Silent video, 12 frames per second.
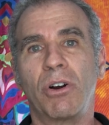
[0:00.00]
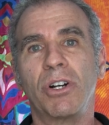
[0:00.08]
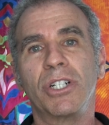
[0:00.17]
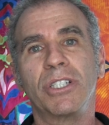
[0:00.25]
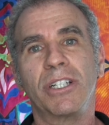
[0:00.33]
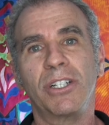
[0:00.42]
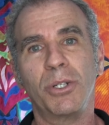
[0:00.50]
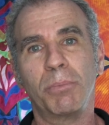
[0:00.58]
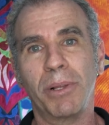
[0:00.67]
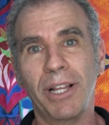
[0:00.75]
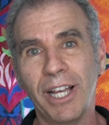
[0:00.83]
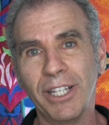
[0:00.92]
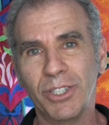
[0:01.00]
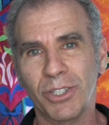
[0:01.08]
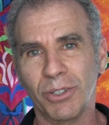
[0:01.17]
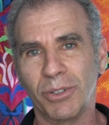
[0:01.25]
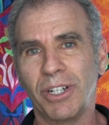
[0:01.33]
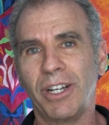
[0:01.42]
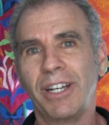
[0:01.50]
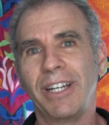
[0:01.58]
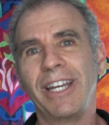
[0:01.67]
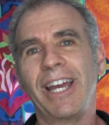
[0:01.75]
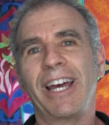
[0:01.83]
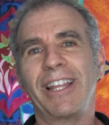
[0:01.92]
charges that you pled to.
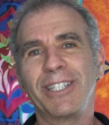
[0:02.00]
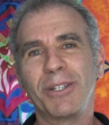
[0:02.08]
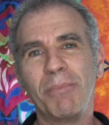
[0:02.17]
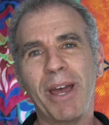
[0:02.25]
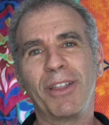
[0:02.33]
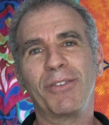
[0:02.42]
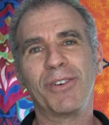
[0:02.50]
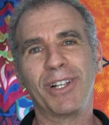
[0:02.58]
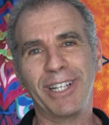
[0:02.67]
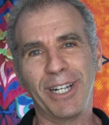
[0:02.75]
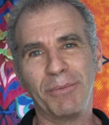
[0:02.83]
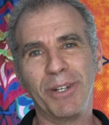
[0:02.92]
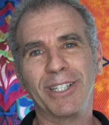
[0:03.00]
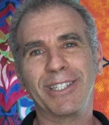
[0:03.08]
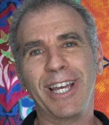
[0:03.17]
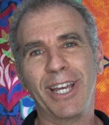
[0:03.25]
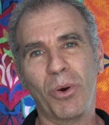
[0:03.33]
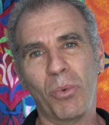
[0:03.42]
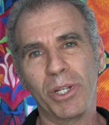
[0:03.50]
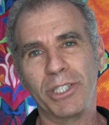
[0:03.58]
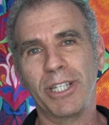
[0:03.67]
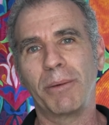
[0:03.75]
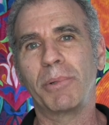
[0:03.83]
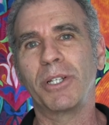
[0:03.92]
Yeah, that's a mouthful, and I'm going to take it one
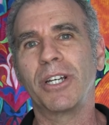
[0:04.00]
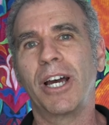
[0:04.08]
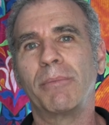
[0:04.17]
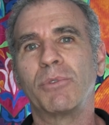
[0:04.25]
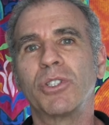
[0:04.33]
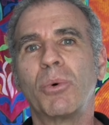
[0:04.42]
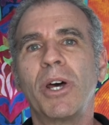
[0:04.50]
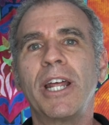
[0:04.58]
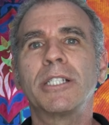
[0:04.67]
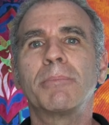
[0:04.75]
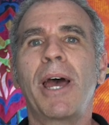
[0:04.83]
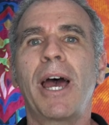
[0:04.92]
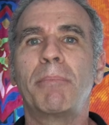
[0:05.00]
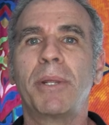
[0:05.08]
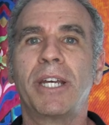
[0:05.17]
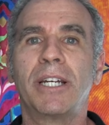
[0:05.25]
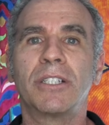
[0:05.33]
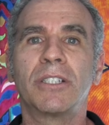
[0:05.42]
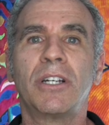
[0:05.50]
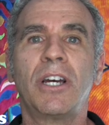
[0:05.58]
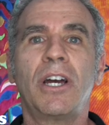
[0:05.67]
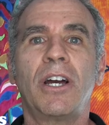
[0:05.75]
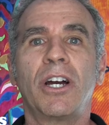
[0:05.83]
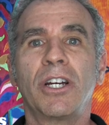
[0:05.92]
step at a time. So, what ends up happening is
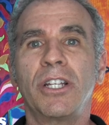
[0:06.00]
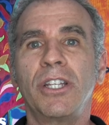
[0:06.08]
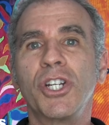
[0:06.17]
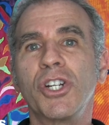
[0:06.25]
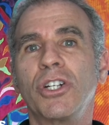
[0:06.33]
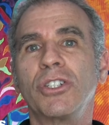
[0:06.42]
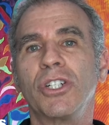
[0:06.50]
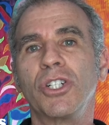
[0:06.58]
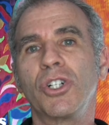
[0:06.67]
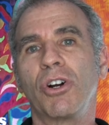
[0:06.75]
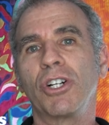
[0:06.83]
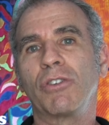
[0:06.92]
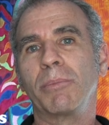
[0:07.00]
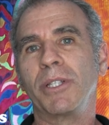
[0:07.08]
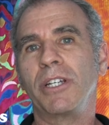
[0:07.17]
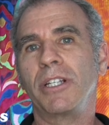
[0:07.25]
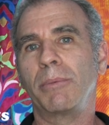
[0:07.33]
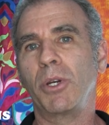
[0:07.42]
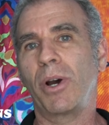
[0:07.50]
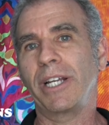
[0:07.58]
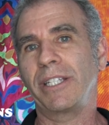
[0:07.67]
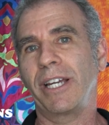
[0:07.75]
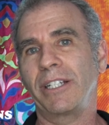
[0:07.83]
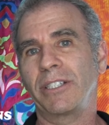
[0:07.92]
conditional discharge from a
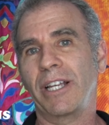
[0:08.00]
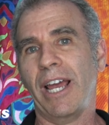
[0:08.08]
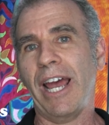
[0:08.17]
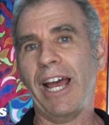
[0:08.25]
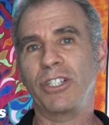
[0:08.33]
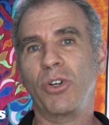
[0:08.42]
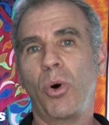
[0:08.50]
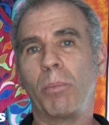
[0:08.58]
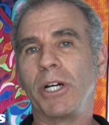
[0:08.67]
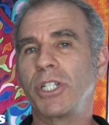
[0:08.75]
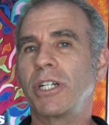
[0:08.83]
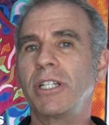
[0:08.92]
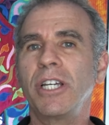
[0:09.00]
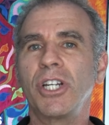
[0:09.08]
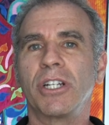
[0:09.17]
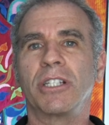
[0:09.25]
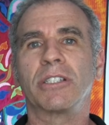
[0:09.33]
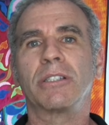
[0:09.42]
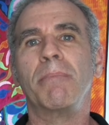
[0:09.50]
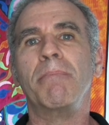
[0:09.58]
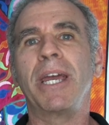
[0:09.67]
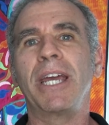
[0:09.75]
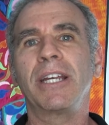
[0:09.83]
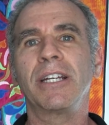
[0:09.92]
DWI case has a whole bunch of conditions. The
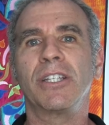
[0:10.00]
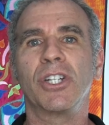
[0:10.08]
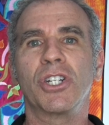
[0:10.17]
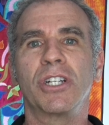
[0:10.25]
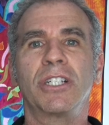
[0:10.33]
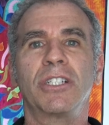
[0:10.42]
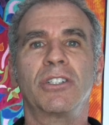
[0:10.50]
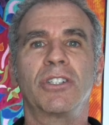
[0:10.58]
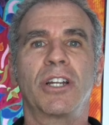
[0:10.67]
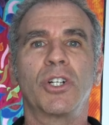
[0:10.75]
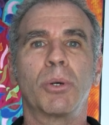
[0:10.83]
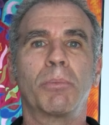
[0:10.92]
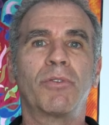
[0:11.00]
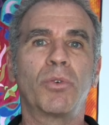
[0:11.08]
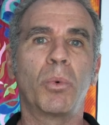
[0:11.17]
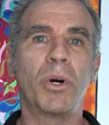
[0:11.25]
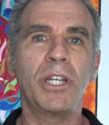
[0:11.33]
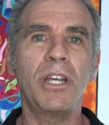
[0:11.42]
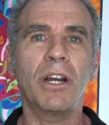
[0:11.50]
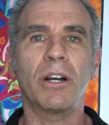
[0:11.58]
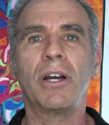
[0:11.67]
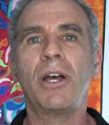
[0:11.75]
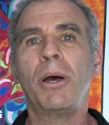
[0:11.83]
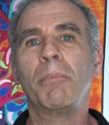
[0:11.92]
main condition is you stayed out of trouble for one
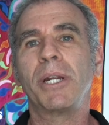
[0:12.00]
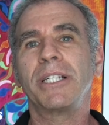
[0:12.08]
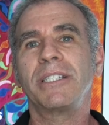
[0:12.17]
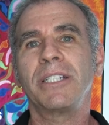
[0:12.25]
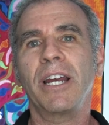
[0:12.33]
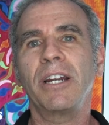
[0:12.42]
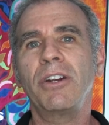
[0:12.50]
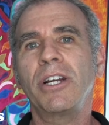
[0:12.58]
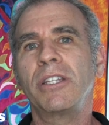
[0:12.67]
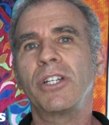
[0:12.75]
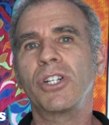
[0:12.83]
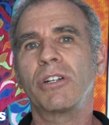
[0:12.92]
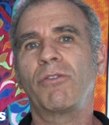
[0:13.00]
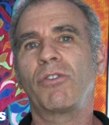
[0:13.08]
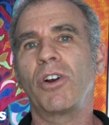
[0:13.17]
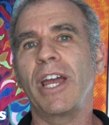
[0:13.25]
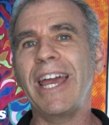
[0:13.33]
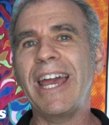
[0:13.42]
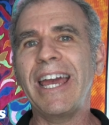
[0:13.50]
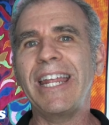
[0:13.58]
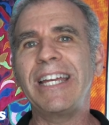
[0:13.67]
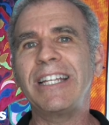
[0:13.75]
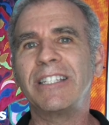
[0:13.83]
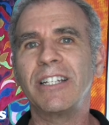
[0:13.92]
year, but a secondary condition for
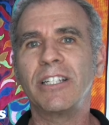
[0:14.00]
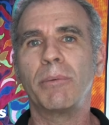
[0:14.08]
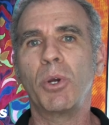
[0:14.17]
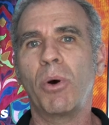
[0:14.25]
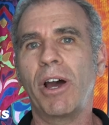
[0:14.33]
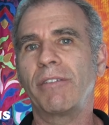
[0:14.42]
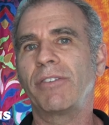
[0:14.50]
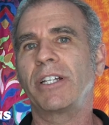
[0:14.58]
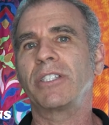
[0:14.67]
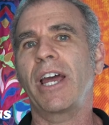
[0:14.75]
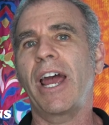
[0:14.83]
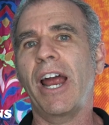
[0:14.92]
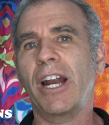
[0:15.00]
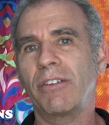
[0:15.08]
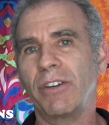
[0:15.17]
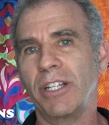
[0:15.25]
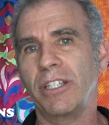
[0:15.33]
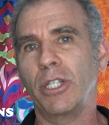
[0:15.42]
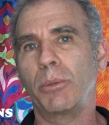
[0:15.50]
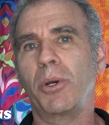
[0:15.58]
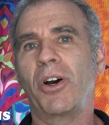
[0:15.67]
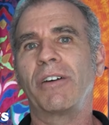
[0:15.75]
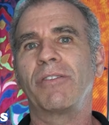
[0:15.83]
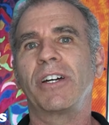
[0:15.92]
any DWI offense, aggravated
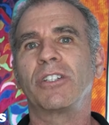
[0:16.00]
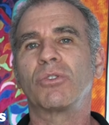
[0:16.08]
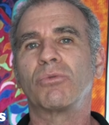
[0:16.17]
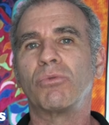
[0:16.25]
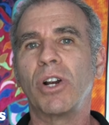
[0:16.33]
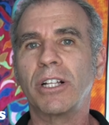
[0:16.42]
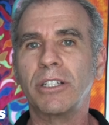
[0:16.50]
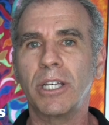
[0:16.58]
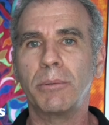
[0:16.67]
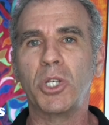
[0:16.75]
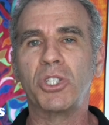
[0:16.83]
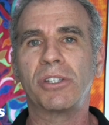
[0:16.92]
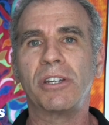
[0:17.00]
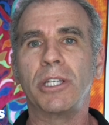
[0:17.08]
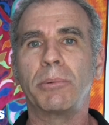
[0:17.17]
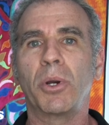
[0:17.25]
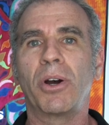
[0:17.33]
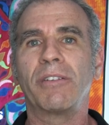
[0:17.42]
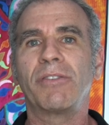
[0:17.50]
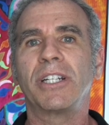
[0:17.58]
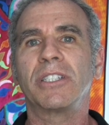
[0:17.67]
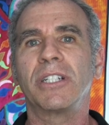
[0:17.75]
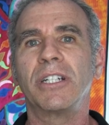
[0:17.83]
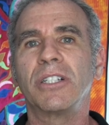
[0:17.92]
DWI offense, regular DWI
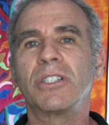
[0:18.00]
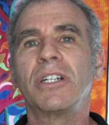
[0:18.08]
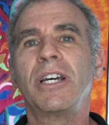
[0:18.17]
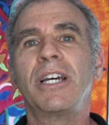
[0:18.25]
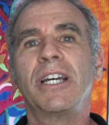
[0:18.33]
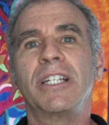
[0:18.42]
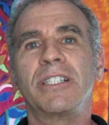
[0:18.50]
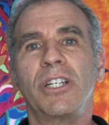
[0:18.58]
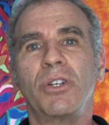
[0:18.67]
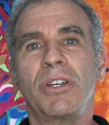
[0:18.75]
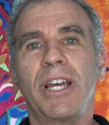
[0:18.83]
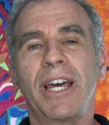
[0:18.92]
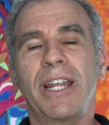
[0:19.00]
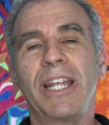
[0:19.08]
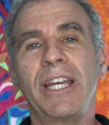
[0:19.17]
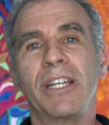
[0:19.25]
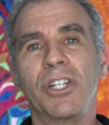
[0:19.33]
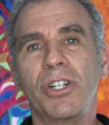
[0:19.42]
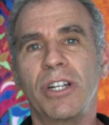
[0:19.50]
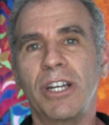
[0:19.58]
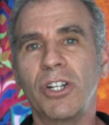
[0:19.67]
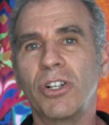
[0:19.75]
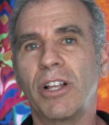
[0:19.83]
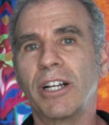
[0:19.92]
offense, is, is that you get an ignition
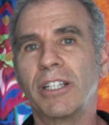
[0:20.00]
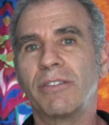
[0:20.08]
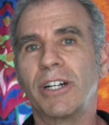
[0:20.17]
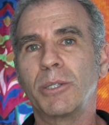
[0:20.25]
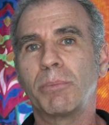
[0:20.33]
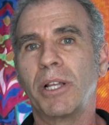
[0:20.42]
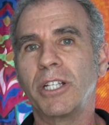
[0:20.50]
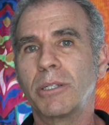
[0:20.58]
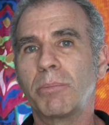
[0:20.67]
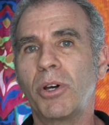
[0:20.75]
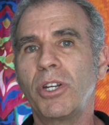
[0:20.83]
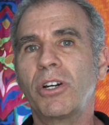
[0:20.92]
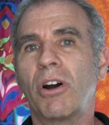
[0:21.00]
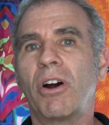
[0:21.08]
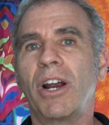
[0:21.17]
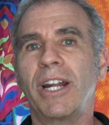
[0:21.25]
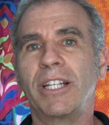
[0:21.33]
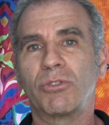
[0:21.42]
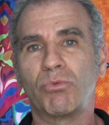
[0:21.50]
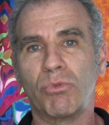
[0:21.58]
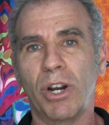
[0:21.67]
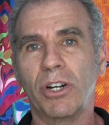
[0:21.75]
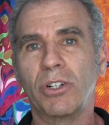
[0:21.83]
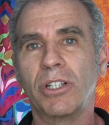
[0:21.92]
interlock device placed upon your car and it's
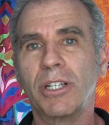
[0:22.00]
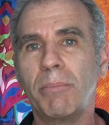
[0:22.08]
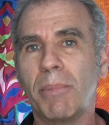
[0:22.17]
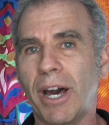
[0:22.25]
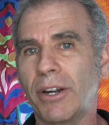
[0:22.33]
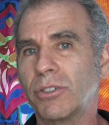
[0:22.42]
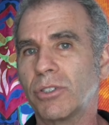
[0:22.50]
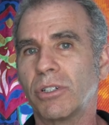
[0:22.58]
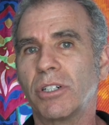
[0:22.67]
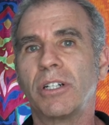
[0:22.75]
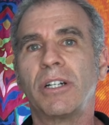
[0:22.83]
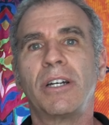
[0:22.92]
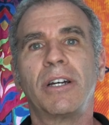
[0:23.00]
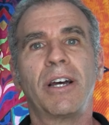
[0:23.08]
regularly monitored